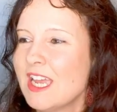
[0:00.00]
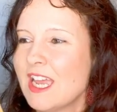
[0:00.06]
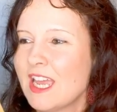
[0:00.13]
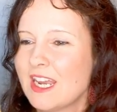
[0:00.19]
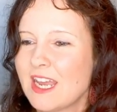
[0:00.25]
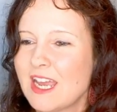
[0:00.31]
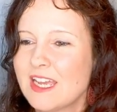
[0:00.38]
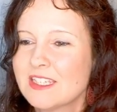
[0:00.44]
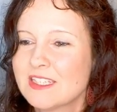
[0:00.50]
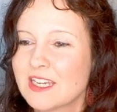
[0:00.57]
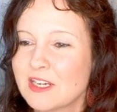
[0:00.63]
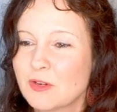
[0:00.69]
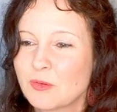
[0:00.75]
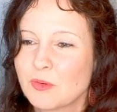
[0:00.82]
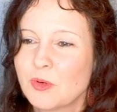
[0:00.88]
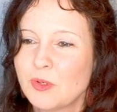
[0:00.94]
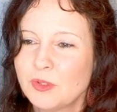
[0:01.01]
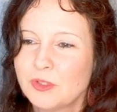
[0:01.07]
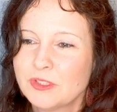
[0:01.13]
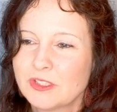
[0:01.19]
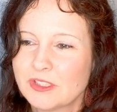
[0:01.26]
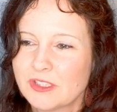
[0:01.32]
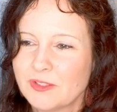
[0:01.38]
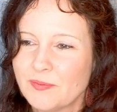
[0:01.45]
And as I grew
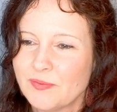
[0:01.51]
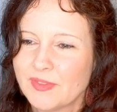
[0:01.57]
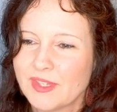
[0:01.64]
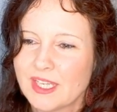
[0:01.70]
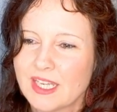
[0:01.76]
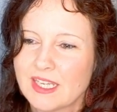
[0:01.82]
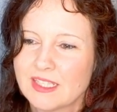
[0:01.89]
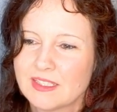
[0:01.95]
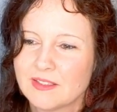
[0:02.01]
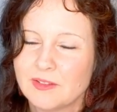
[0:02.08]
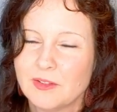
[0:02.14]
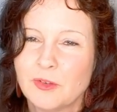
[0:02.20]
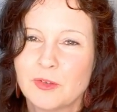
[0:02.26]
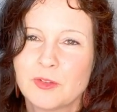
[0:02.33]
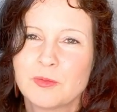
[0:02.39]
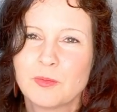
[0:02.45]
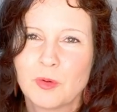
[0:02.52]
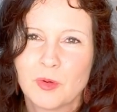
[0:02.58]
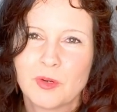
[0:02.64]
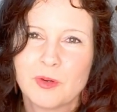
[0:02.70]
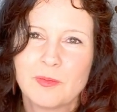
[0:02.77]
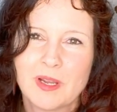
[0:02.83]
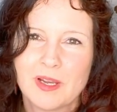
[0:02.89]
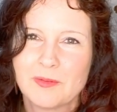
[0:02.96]
older and learned
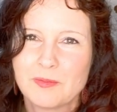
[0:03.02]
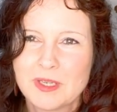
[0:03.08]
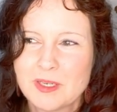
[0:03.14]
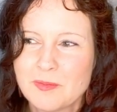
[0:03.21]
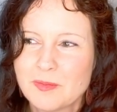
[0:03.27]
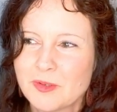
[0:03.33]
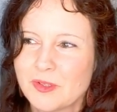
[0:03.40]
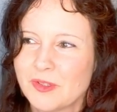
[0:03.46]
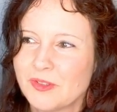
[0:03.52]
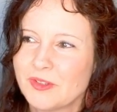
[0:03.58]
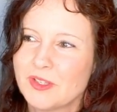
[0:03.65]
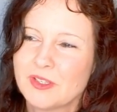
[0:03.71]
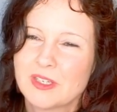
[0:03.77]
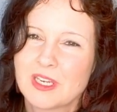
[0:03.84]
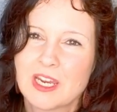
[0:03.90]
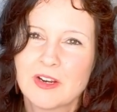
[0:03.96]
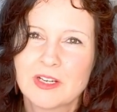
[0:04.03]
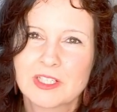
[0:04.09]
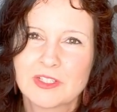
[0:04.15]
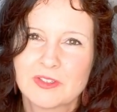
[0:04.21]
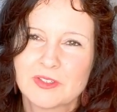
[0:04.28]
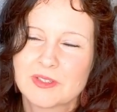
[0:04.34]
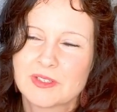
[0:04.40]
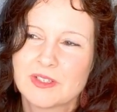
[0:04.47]
more about people, the
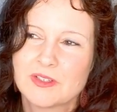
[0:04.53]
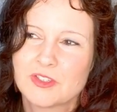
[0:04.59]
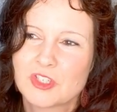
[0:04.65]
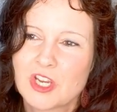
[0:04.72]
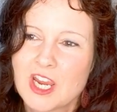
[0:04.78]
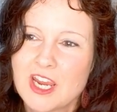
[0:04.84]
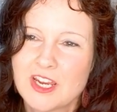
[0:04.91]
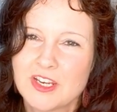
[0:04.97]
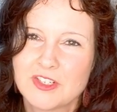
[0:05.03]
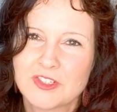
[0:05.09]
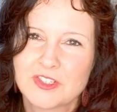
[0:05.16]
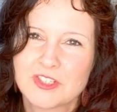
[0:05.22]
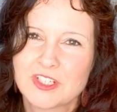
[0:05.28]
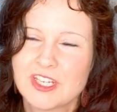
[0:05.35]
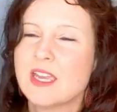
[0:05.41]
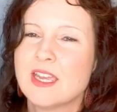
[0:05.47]
characters changed.